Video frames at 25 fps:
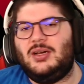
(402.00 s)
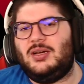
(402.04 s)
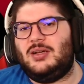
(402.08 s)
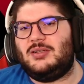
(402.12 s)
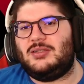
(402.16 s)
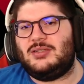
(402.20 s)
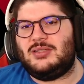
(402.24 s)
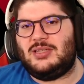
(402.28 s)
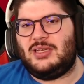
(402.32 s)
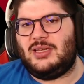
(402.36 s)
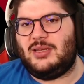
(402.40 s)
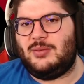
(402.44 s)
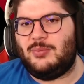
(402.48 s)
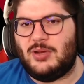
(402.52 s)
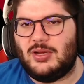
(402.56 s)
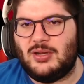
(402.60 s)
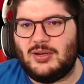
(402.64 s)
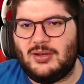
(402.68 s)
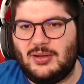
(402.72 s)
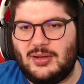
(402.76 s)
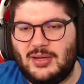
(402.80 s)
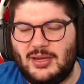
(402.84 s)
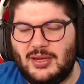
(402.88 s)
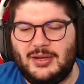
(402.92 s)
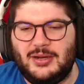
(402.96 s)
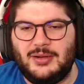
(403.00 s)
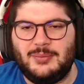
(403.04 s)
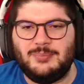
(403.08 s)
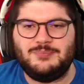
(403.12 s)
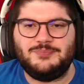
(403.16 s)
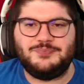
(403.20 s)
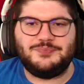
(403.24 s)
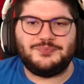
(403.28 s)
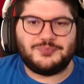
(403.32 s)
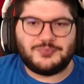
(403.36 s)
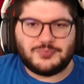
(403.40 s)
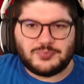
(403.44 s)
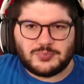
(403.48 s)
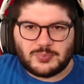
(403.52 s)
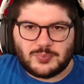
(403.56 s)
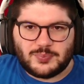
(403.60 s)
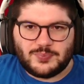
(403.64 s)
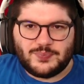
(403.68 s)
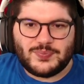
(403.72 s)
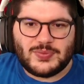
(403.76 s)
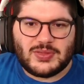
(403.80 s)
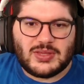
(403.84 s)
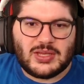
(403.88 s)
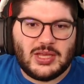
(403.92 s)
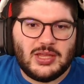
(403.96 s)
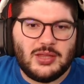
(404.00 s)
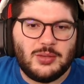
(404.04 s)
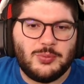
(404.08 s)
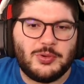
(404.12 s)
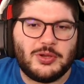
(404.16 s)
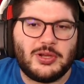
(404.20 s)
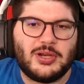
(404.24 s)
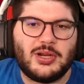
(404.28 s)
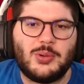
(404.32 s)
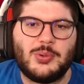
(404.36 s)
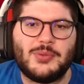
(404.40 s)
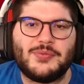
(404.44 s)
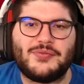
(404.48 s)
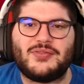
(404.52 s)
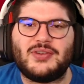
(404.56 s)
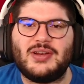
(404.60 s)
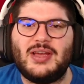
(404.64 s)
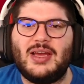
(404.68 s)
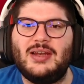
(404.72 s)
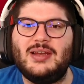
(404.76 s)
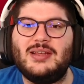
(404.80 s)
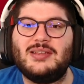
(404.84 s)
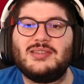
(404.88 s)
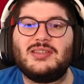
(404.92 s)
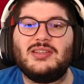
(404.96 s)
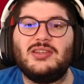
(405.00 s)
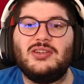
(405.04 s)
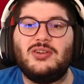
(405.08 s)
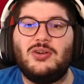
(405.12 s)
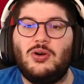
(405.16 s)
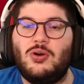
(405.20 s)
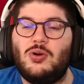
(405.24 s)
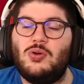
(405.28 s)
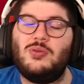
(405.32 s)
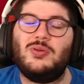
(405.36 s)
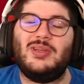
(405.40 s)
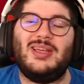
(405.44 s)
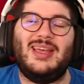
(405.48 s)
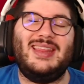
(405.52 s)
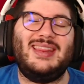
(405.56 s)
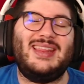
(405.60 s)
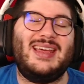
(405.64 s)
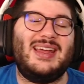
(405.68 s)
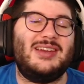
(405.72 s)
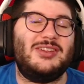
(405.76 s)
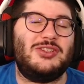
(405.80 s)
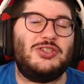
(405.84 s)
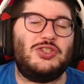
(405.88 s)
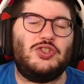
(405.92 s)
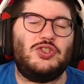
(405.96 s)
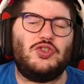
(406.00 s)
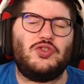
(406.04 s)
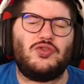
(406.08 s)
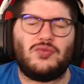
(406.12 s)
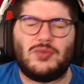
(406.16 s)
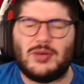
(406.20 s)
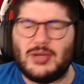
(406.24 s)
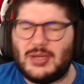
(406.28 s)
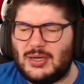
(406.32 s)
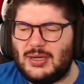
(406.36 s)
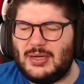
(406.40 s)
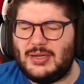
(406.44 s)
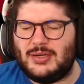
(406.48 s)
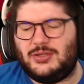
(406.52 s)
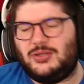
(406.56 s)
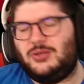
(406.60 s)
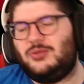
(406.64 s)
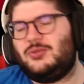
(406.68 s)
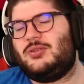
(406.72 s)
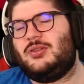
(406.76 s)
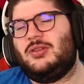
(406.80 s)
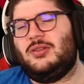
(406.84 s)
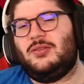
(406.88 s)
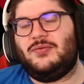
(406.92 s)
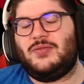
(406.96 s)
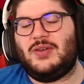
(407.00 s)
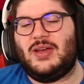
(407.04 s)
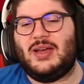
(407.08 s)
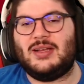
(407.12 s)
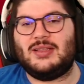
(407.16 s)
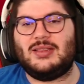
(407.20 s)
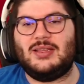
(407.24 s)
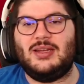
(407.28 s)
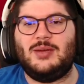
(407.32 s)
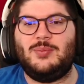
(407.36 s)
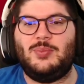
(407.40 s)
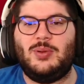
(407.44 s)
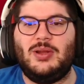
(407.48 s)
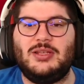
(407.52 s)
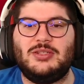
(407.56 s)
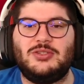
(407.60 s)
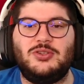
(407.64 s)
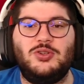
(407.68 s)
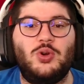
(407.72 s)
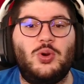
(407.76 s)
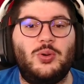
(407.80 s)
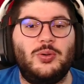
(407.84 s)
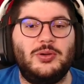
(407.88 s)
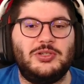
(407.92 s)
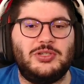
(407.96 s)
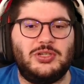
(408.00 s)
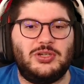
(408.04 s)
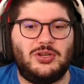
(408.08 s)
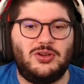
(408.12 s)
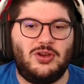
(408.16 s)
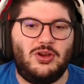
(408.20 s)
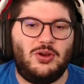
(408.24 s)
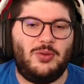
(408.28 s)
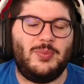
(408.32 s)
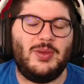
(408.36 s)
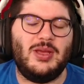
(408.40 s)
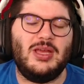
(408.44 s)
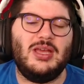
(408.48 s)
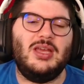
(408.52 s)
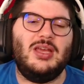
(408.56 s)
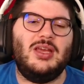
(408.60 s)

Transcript: team lineup. And then we're going to go with Fernandes in goal, and that is strictly due to the fact that he plays Norwich at home.